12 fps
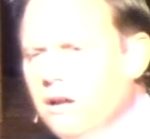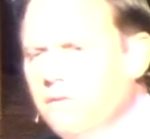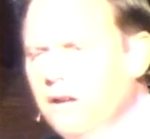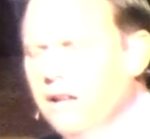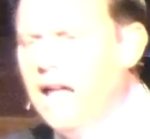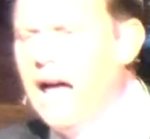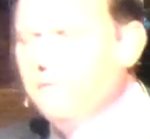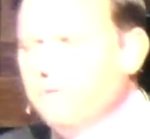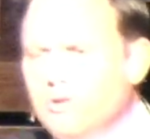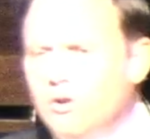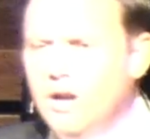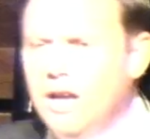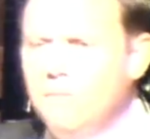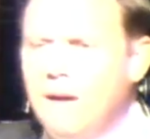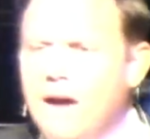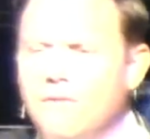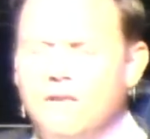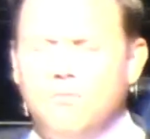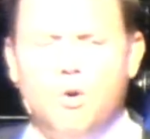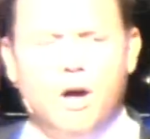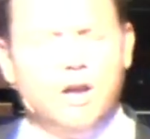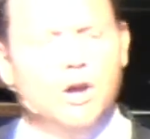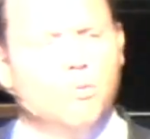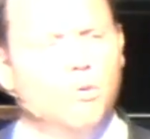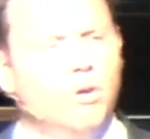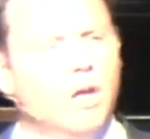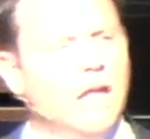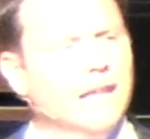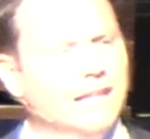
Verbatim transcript: via live stream, everyone who will